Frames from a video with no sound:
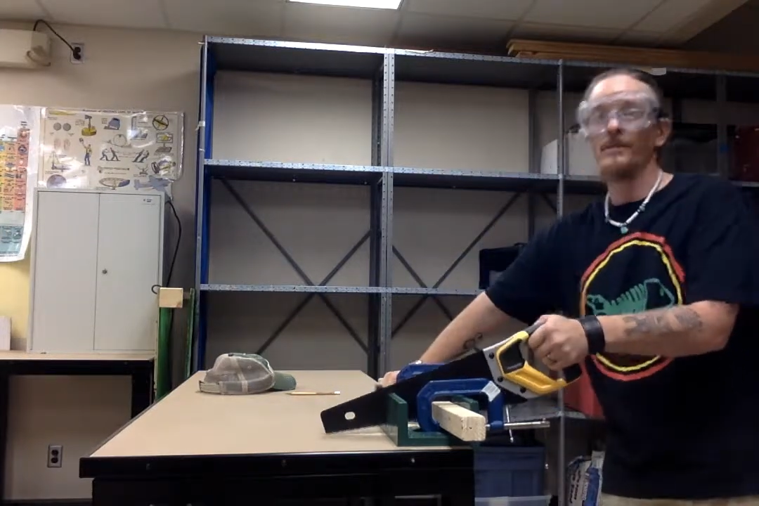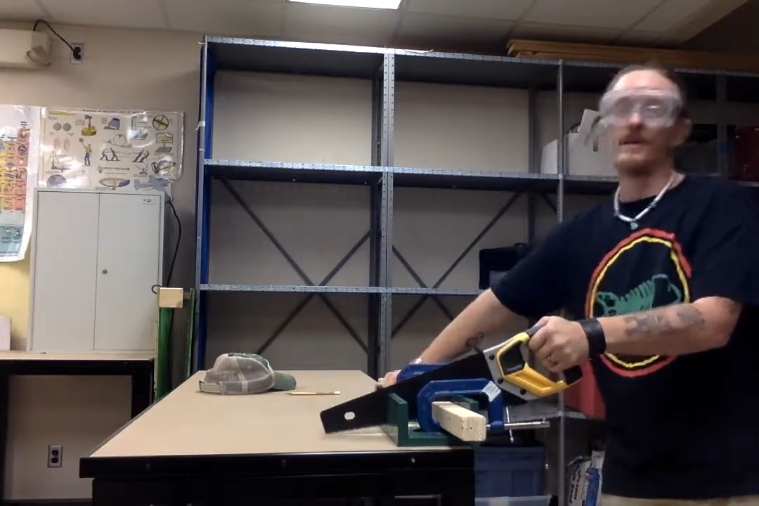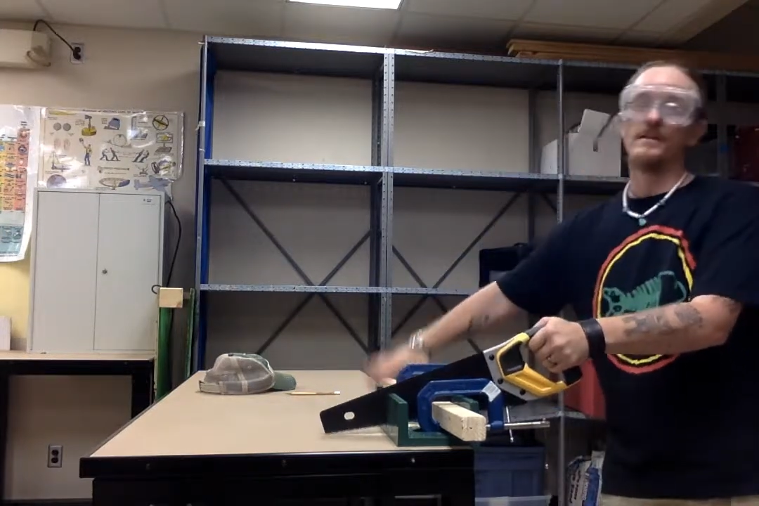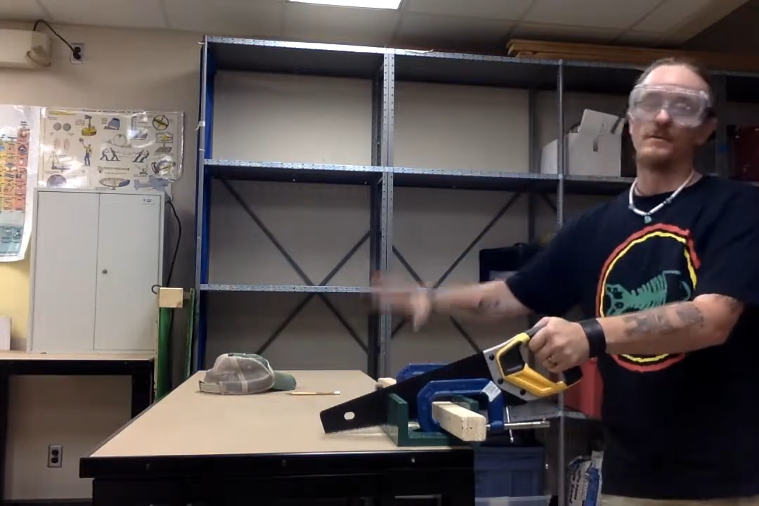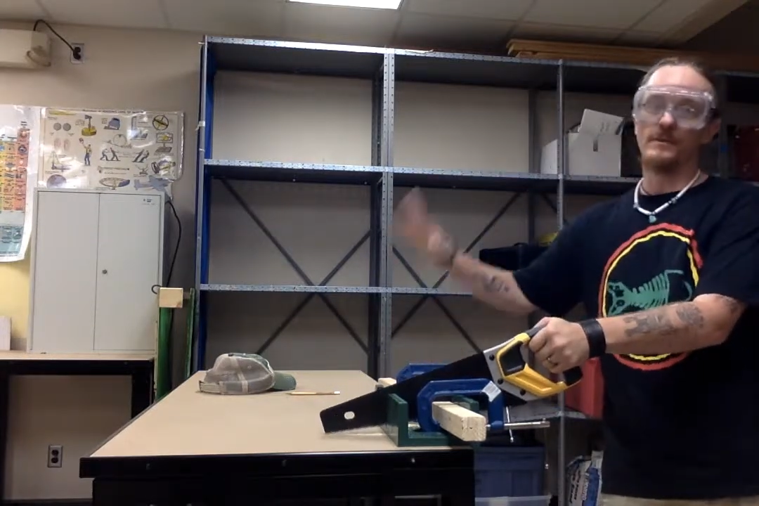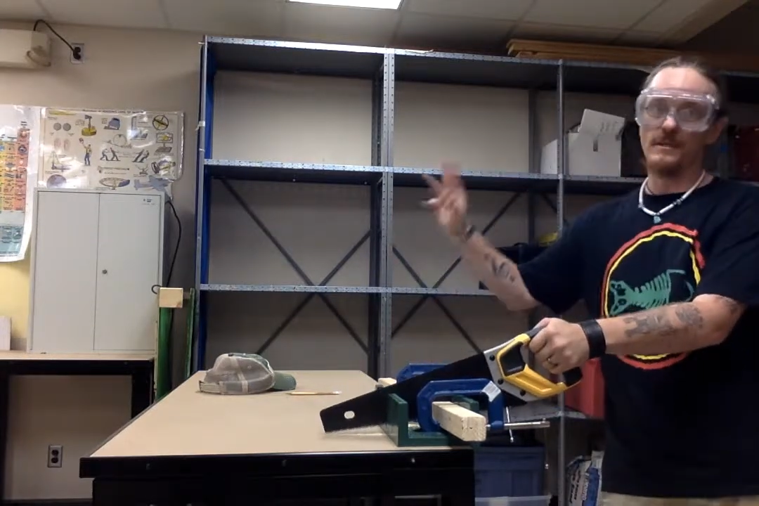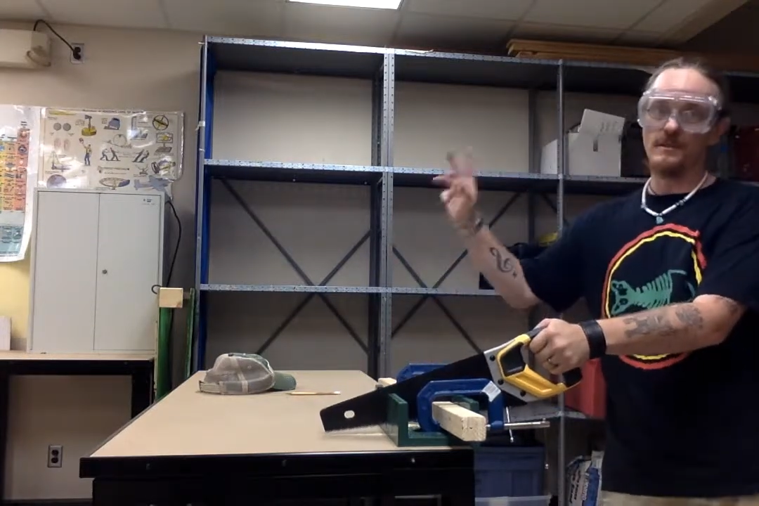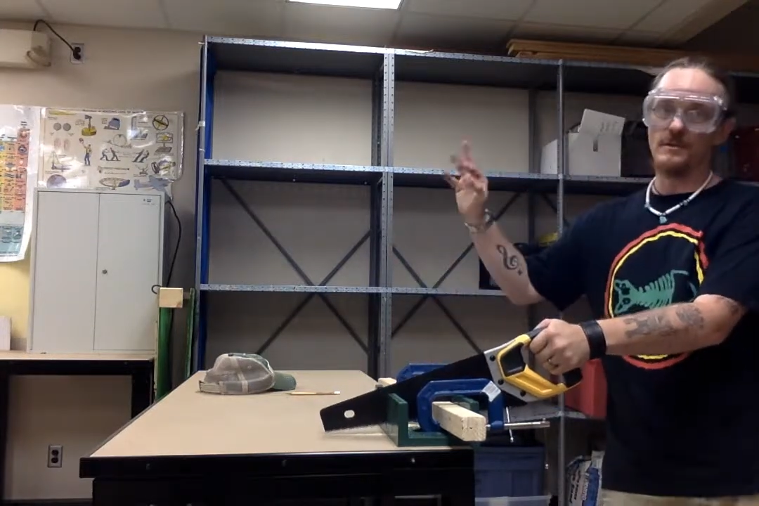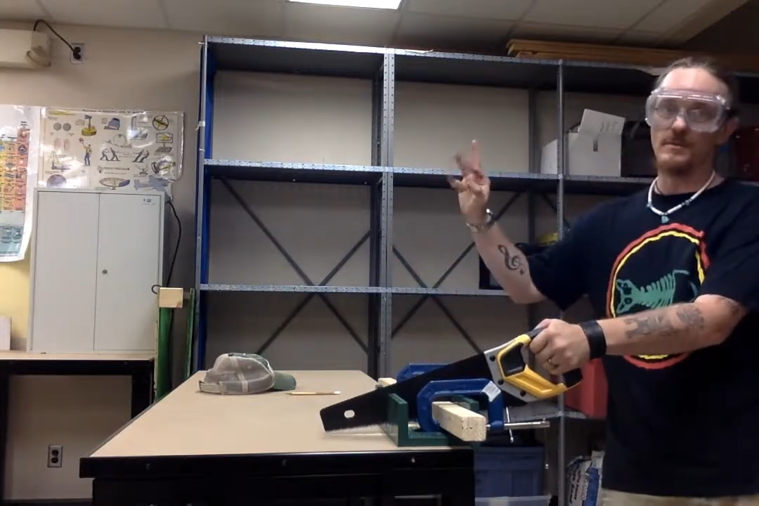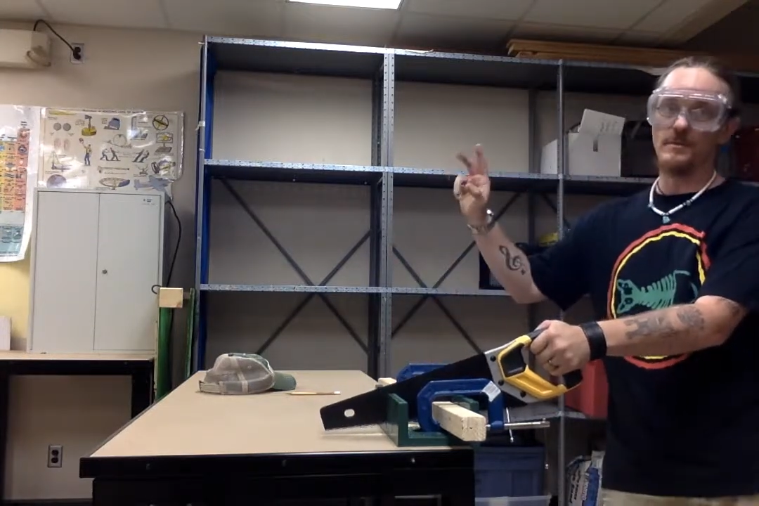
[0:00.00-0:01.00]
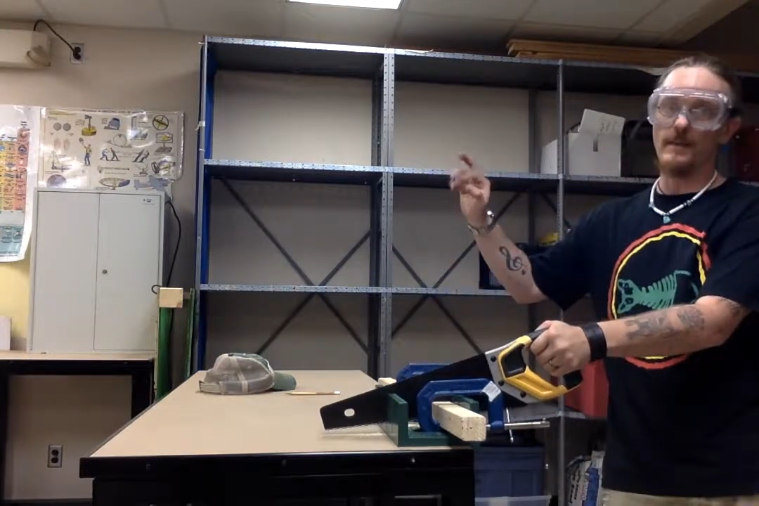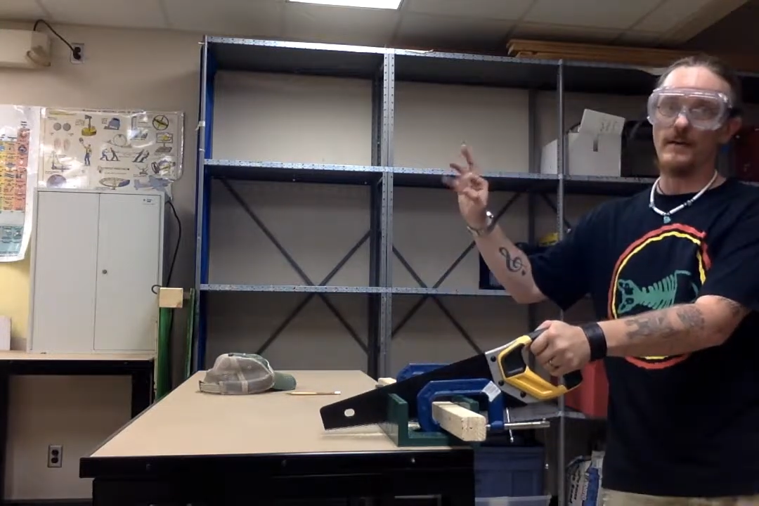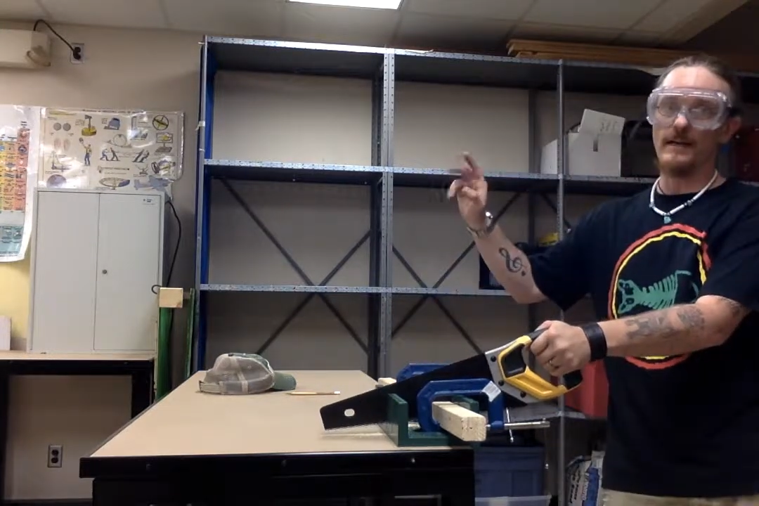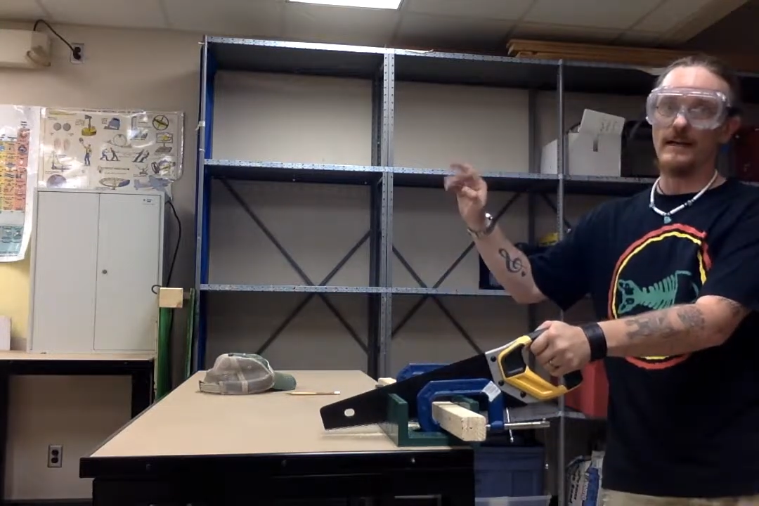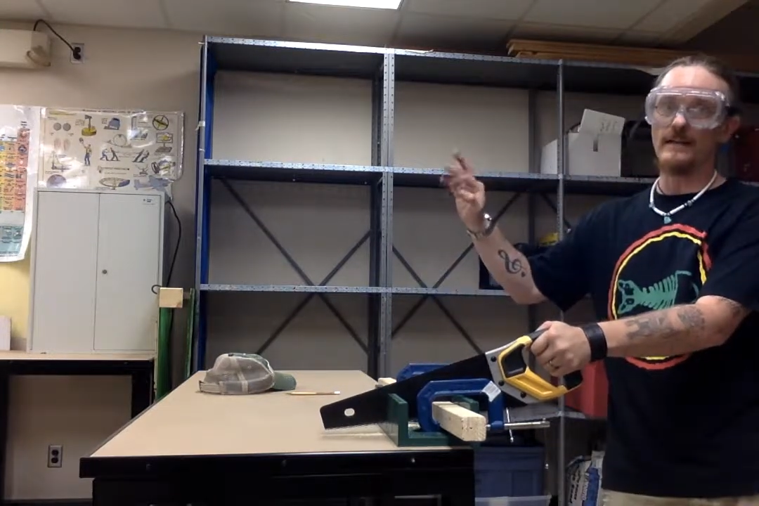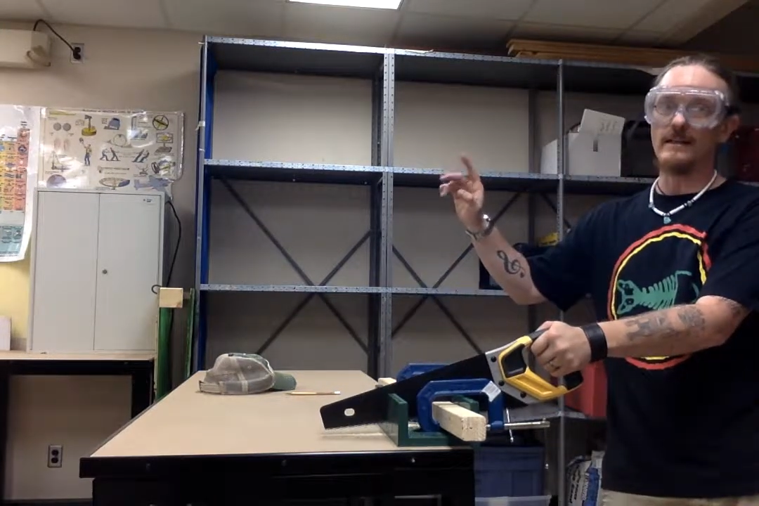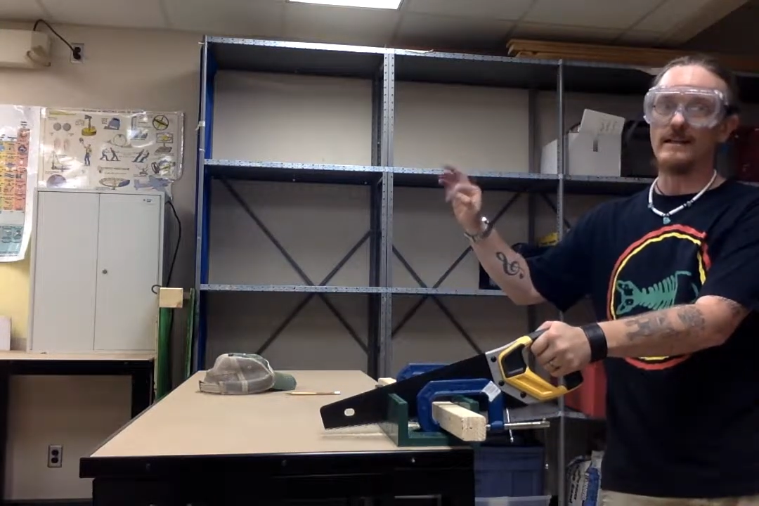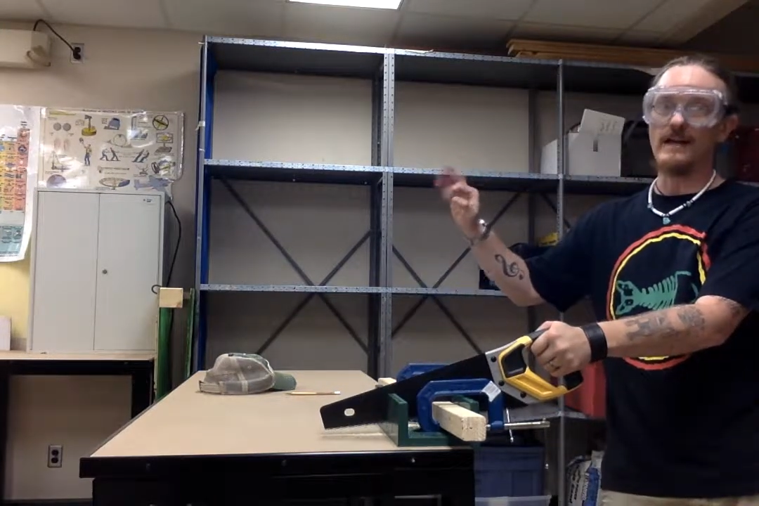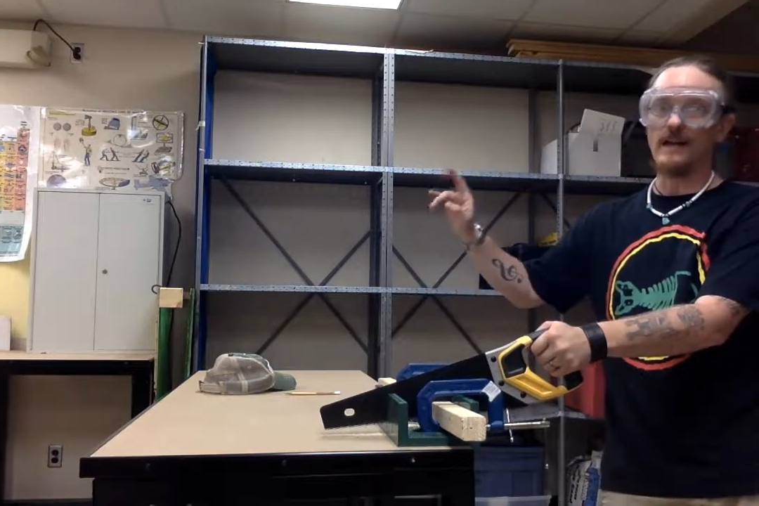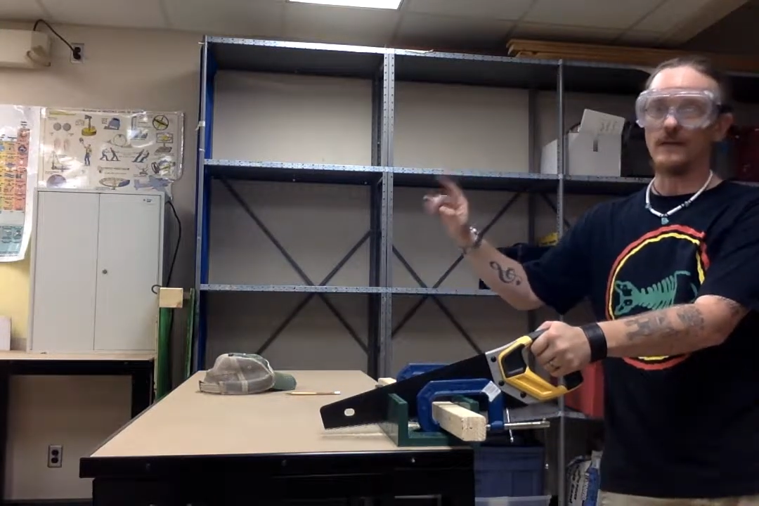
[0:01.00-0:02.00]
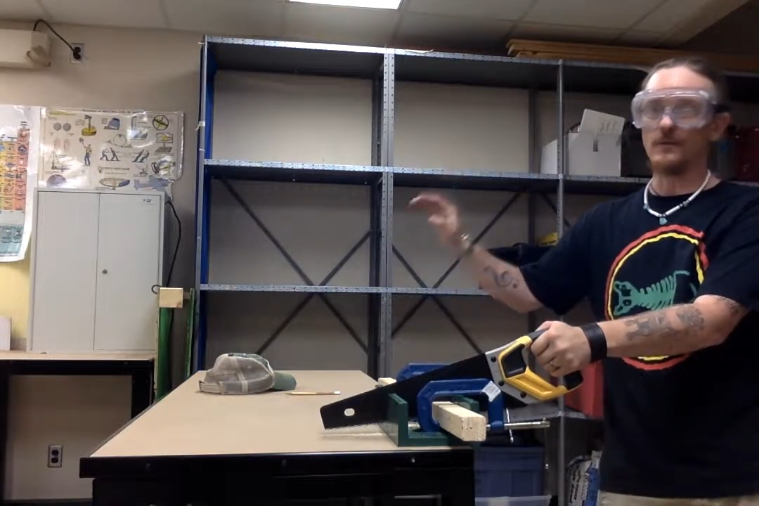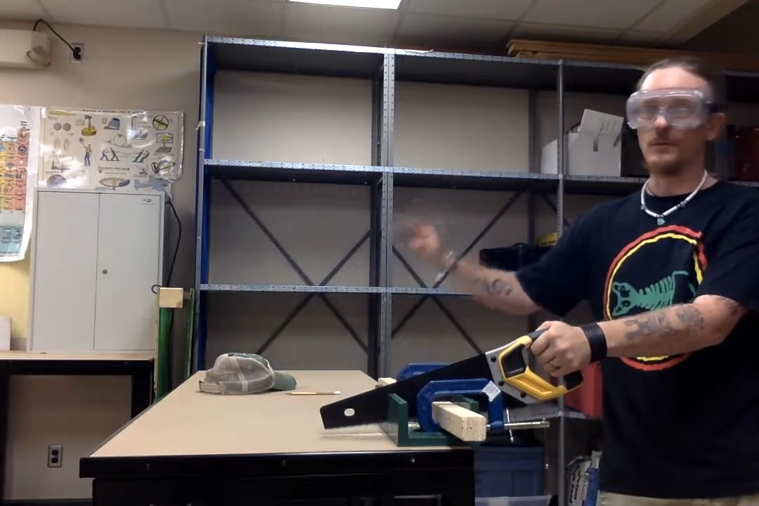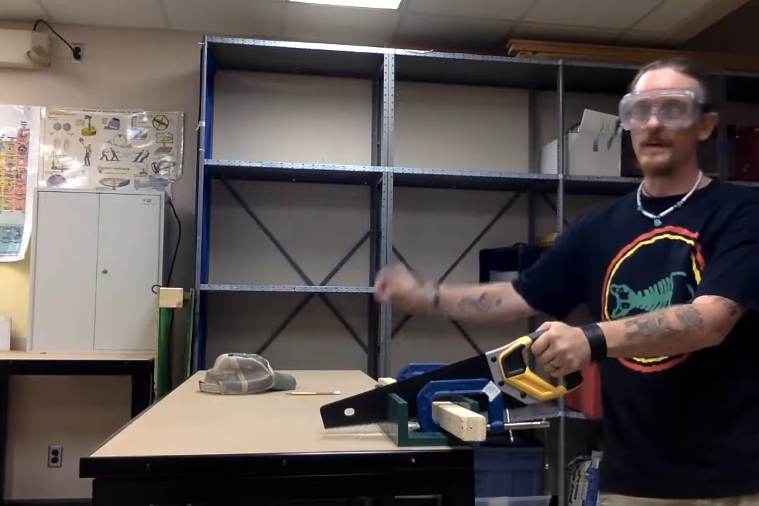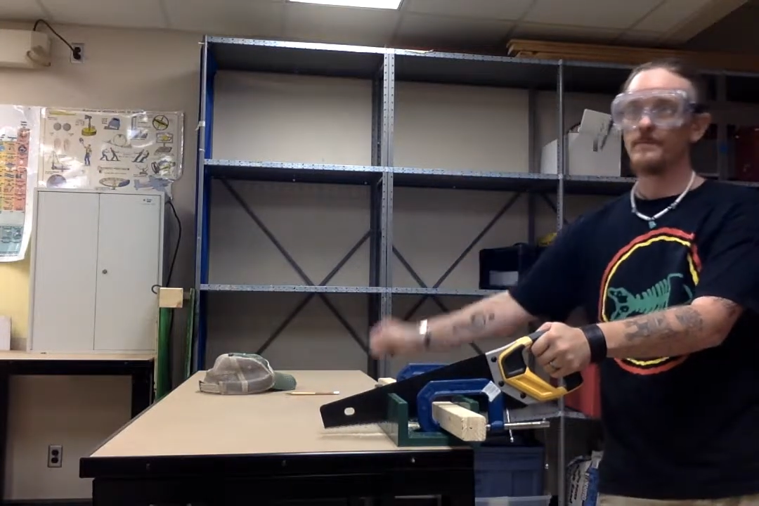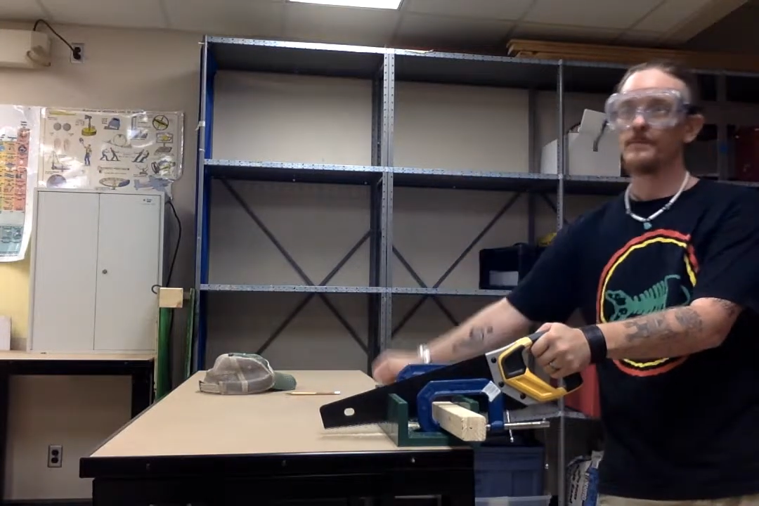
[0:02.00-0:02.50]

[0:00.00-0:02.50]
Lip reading: but also keeps your spare hand out of the way.